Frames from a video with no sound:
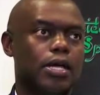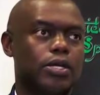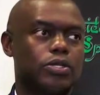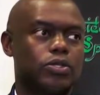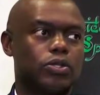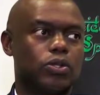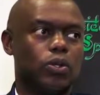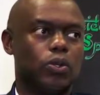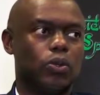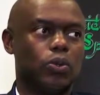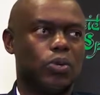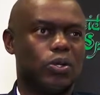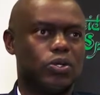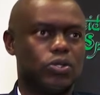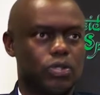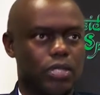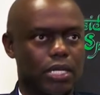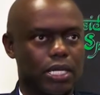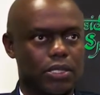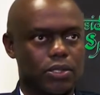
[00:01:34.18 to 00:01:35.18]
So we
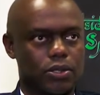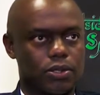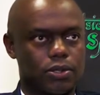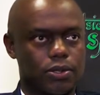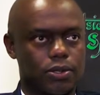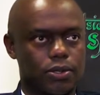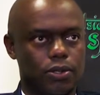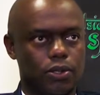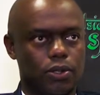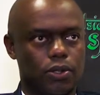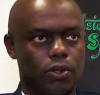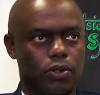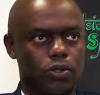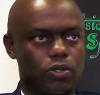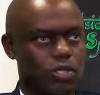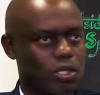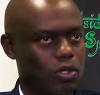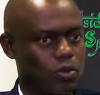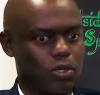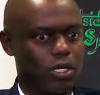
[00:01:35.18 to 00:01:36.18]
want to get, you know,
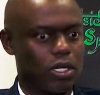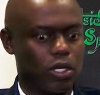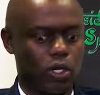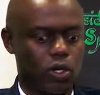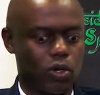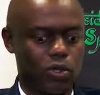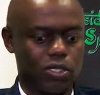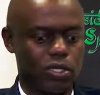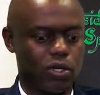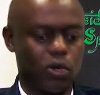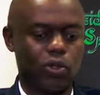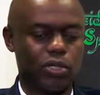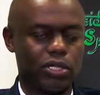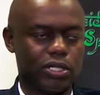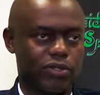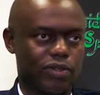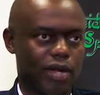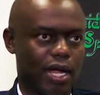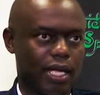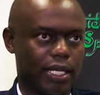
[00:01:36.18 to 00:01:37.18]
so that we can close the
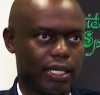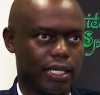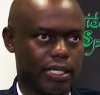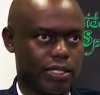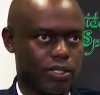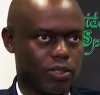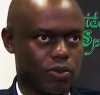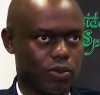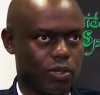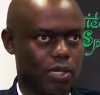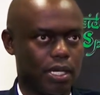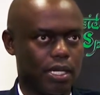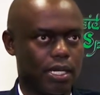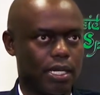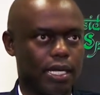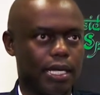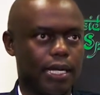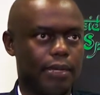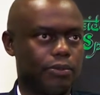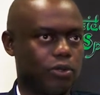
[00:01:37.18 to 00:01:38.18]
golden triangle, as it
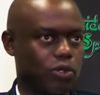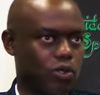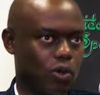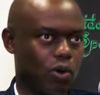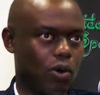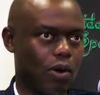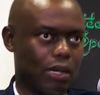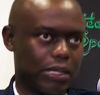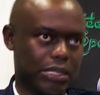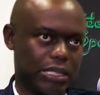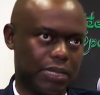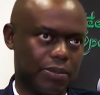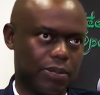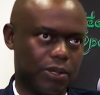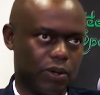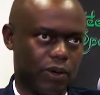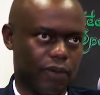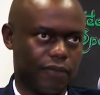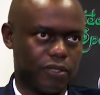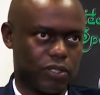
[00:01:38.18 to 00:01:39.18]
were, grow our
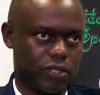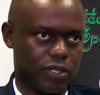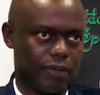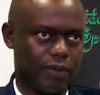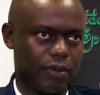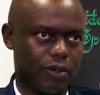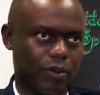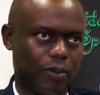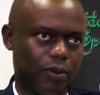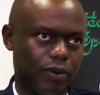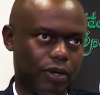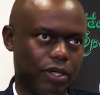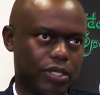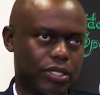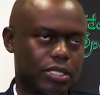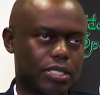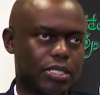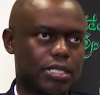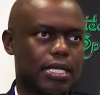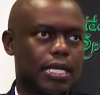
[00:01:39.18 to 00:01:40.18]
Durban office, Durban
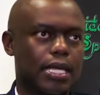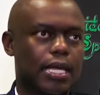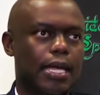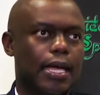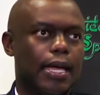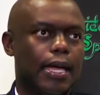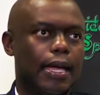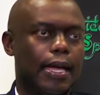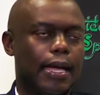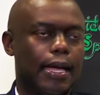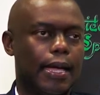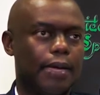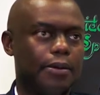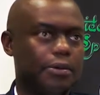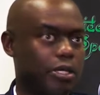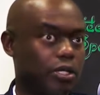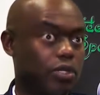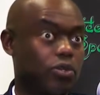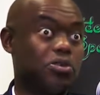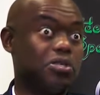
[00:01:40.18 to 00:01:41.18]
operations,
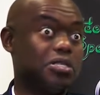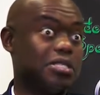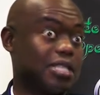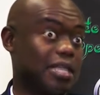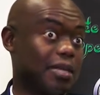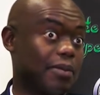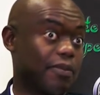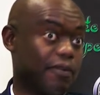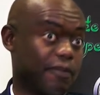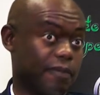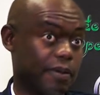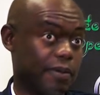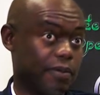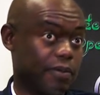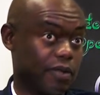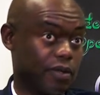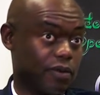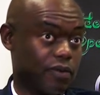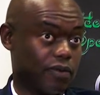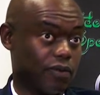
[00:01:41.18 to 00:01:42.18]
and increase the number of
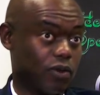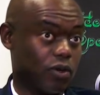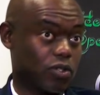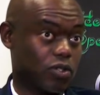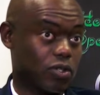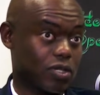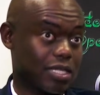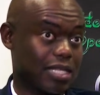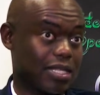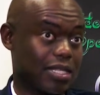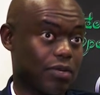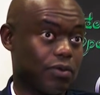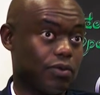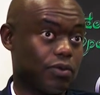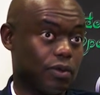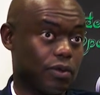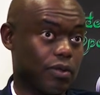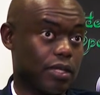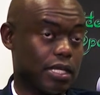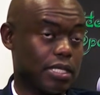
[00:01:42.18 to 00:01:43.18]
people that we've got, because I think
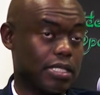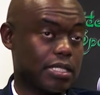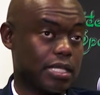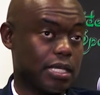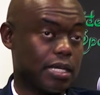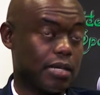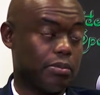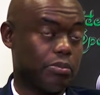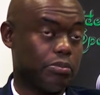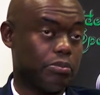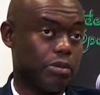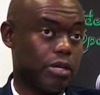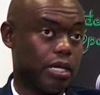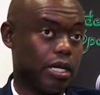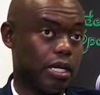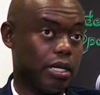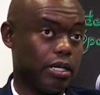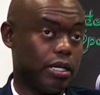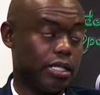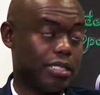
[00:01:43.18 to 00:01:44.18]
there is a
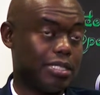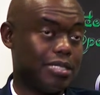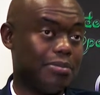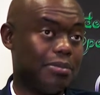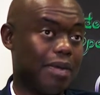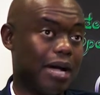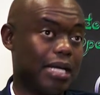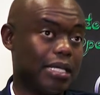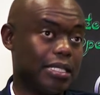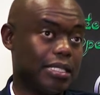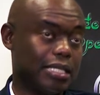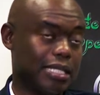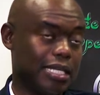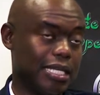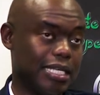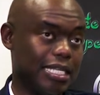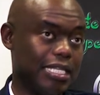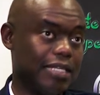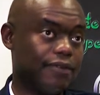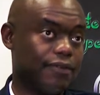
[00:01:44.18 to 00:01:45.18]
demand and
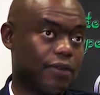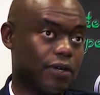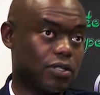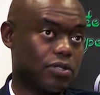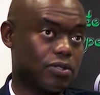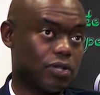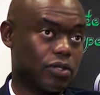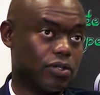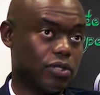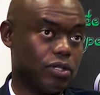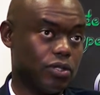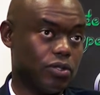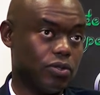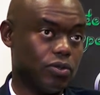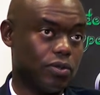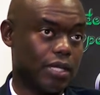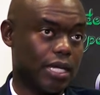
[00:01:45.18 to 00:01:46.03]
a need for us to actually do